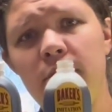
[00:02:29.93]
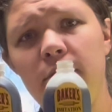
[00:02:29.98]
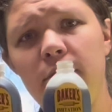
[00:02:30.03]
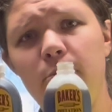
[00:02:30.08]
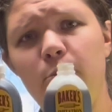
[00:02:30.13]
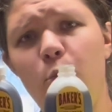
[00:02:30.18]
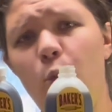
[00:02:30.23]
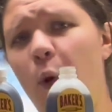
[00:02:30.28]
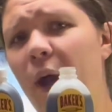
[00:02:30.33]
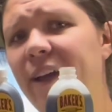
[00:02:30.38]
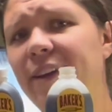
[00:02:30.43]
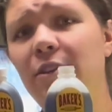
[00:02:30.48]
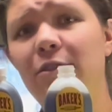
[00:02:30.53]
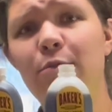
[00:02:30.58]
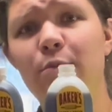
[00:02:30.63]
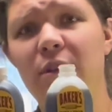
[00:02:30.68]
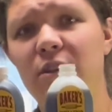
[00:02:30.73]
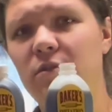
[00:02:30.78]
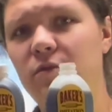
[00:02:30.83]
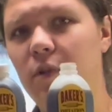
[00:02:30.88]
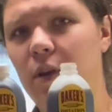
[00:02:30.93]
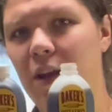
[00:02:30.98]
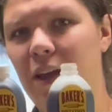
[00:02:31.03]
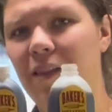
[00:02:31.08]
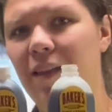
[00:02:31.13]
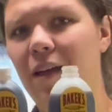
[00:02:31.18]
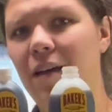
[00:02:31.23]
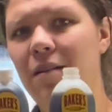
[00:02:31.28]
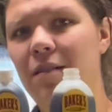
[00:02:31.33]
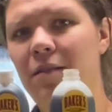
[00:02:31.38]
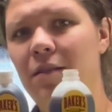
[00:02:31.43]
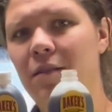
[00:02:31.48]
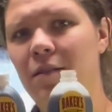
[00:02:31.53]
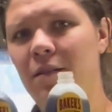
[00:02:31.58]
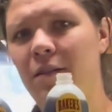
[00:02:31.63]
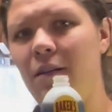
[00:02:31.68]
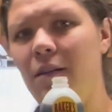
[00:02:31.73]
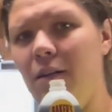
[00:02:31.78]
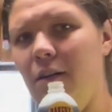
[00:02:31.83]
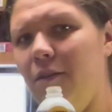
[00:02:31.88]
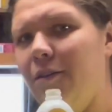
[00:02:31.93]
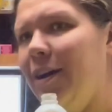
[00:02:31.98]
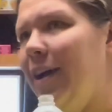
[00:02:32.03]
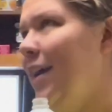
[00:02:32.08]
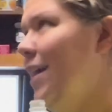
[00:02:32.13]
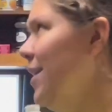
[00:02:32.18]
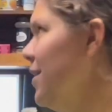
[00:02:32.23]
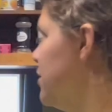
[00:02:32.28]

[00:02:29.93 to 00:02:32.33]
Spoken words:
Way too much vanilla, okay?